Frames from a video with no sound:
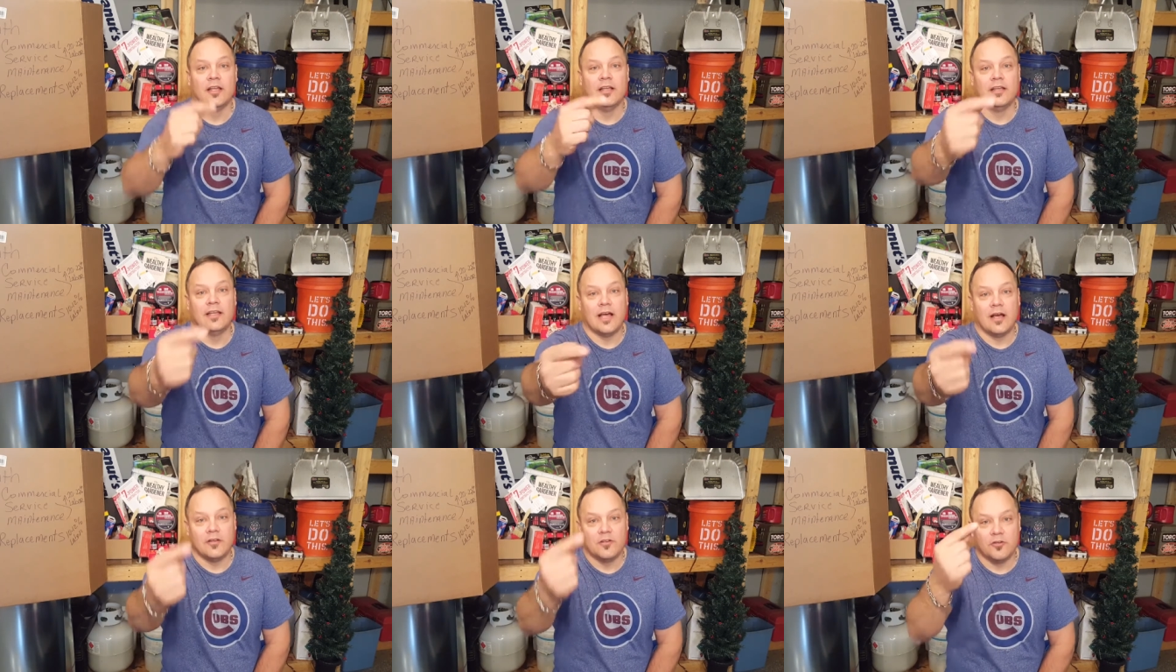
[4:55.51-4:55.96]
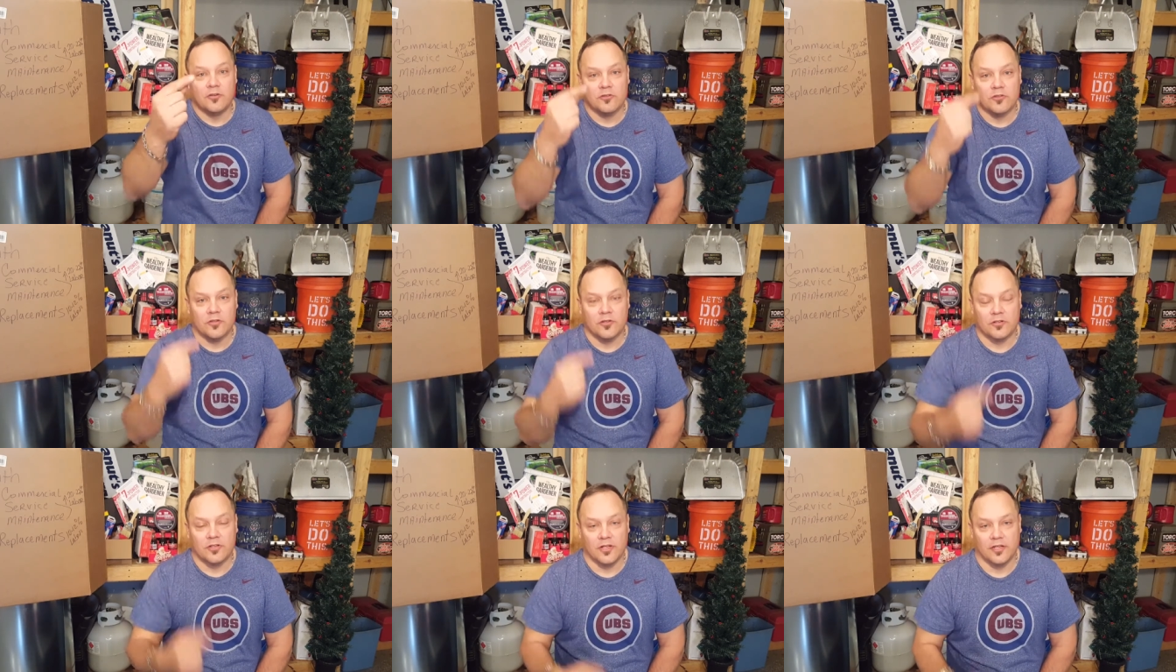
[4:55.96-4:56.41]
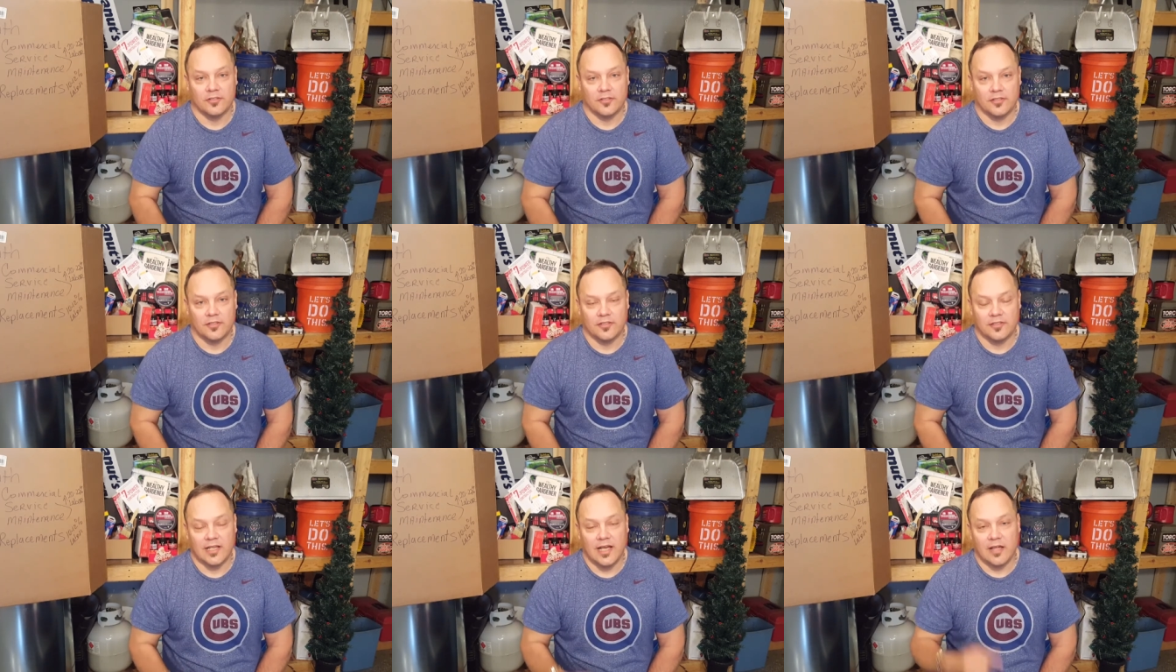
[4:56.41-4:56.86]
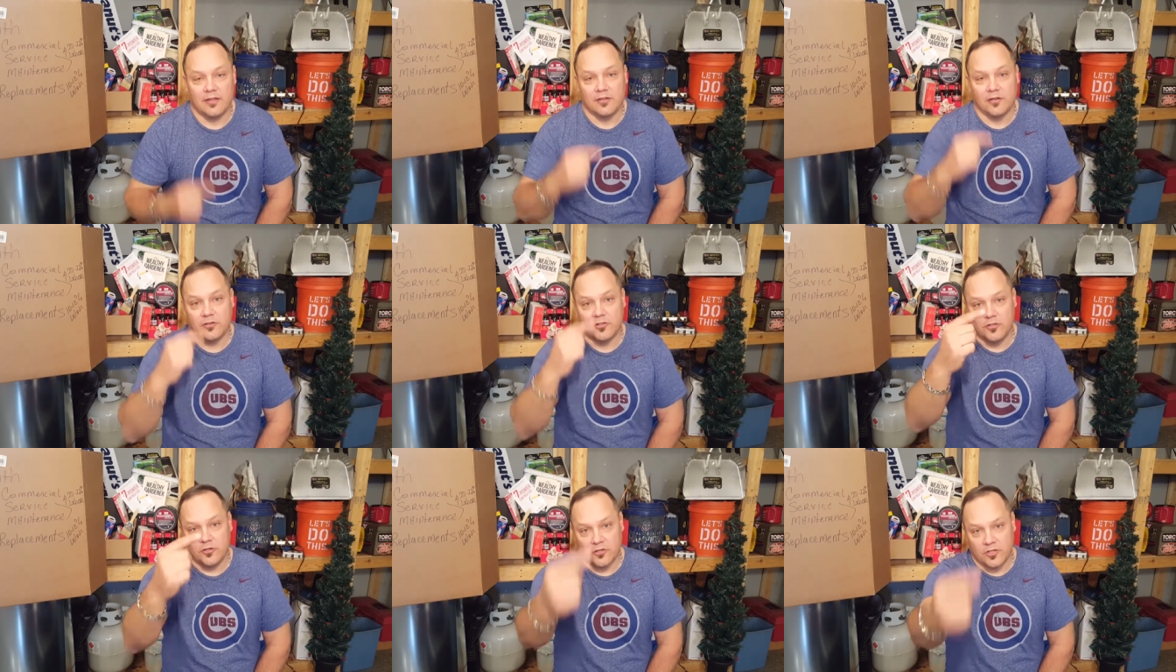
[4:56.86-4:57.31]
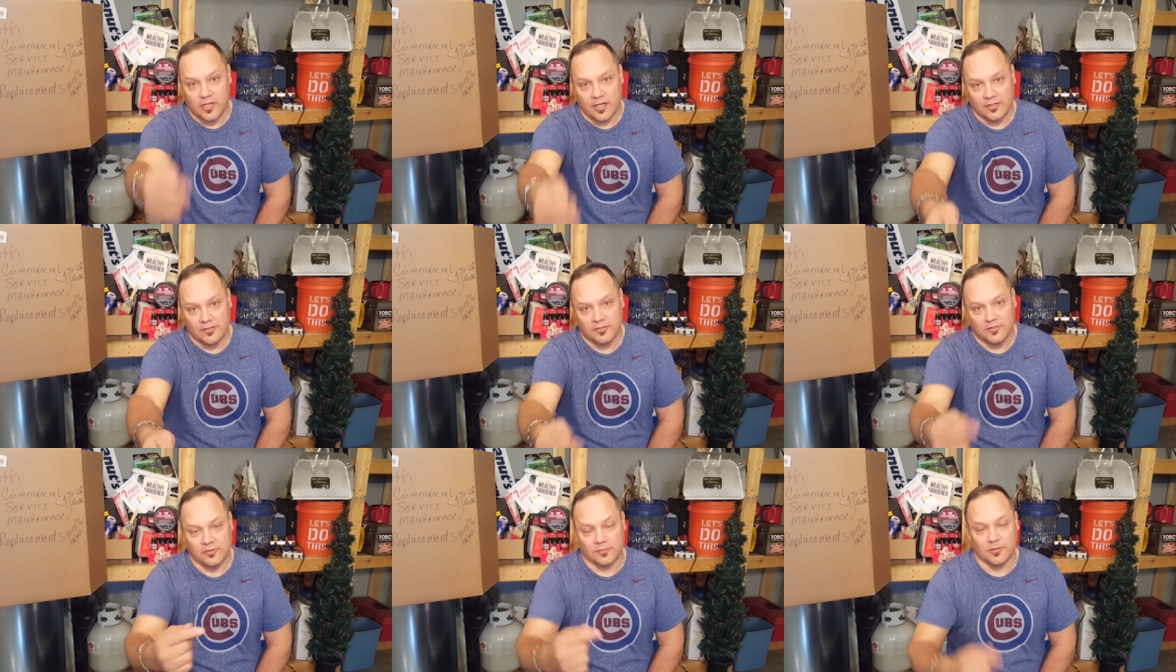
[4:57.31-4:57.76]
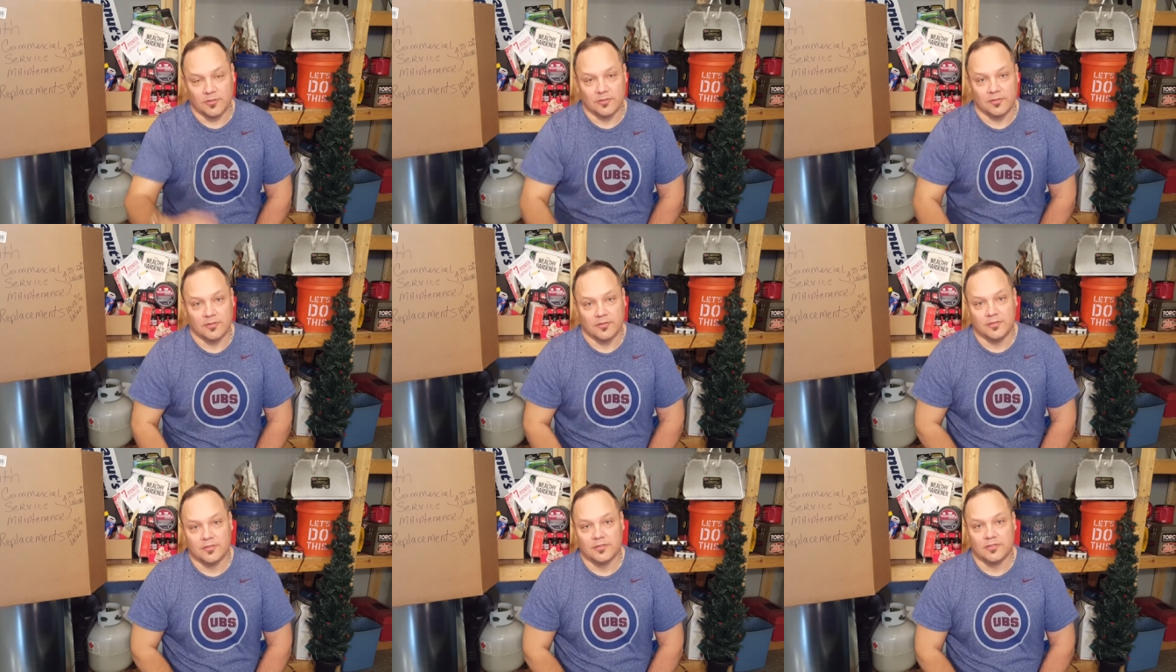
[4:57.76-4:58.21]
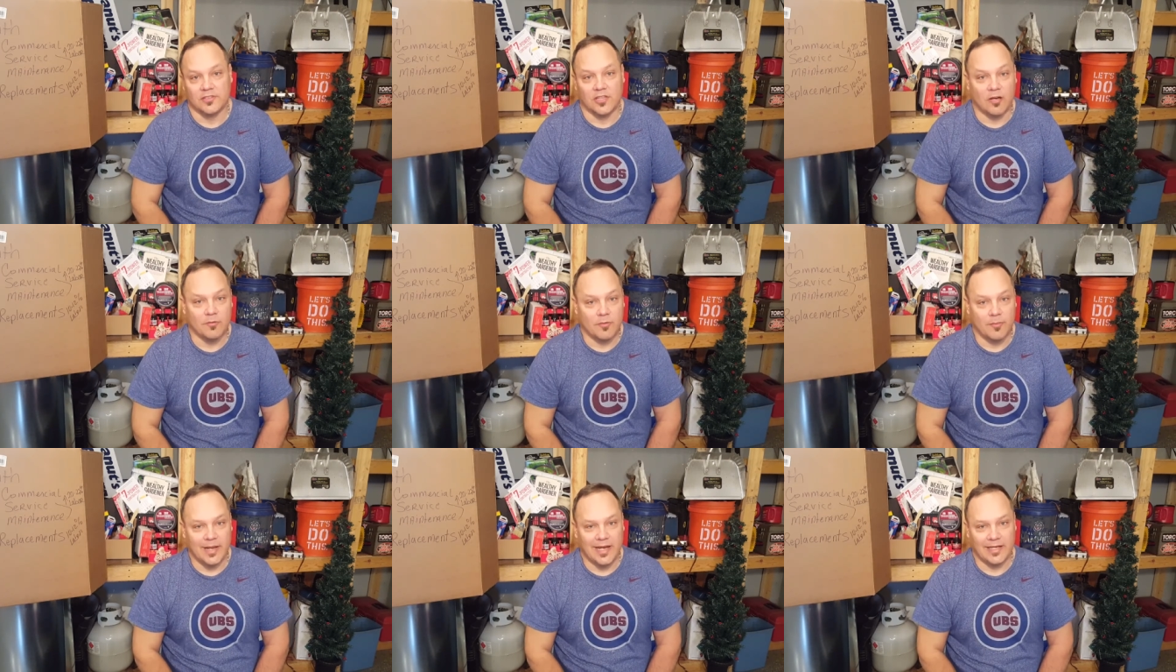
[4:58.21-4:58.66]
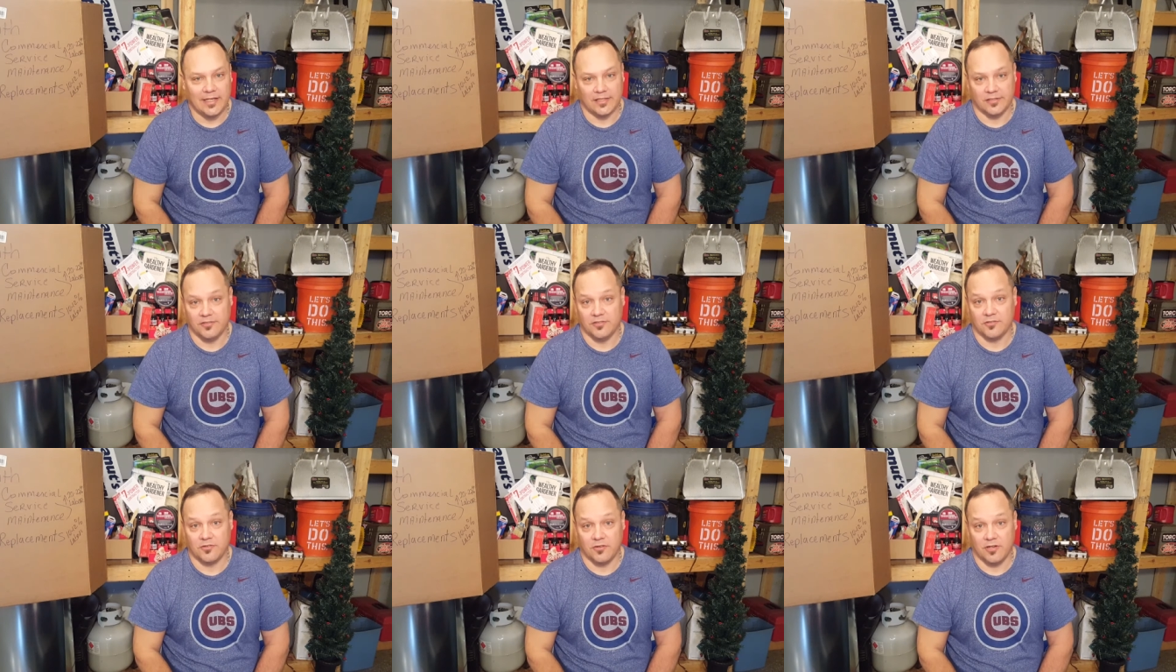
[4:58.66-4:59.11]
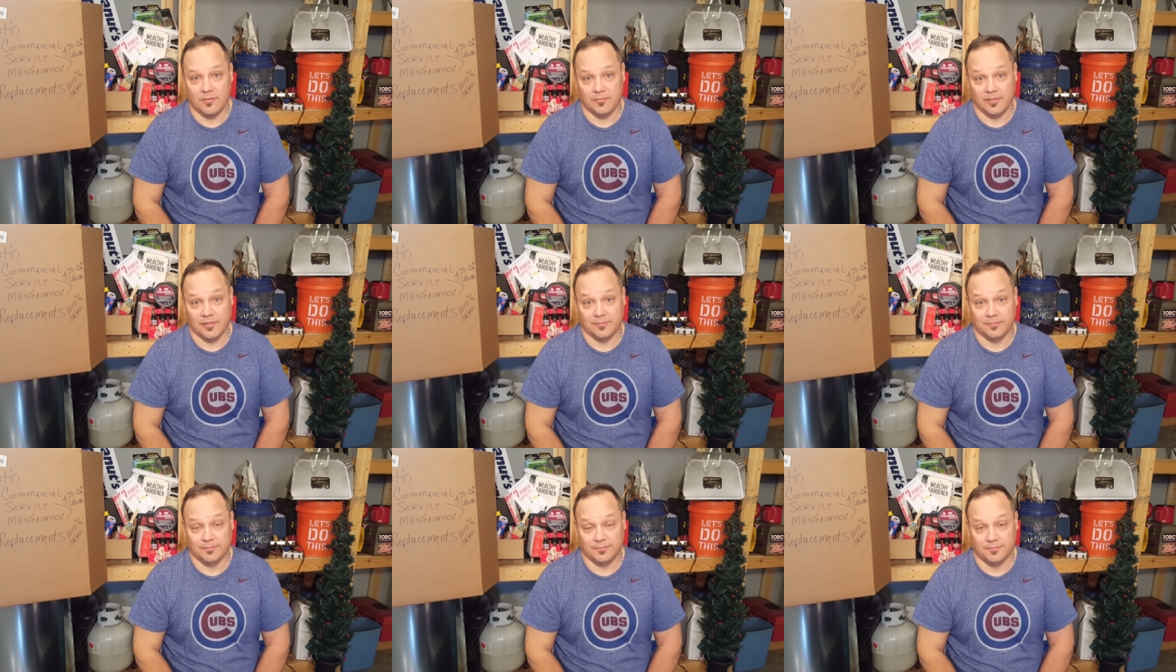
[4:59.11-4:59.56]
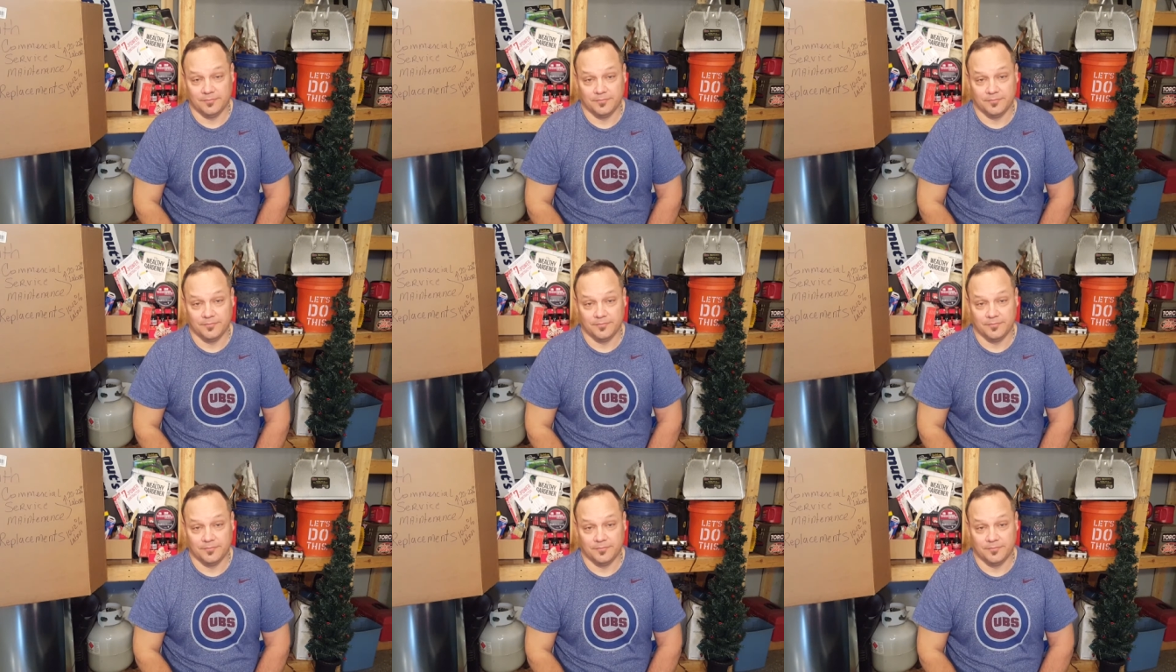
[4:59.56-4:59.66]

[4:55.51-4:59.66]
Now you're their now they're your customer. Sign a maintenance agreement.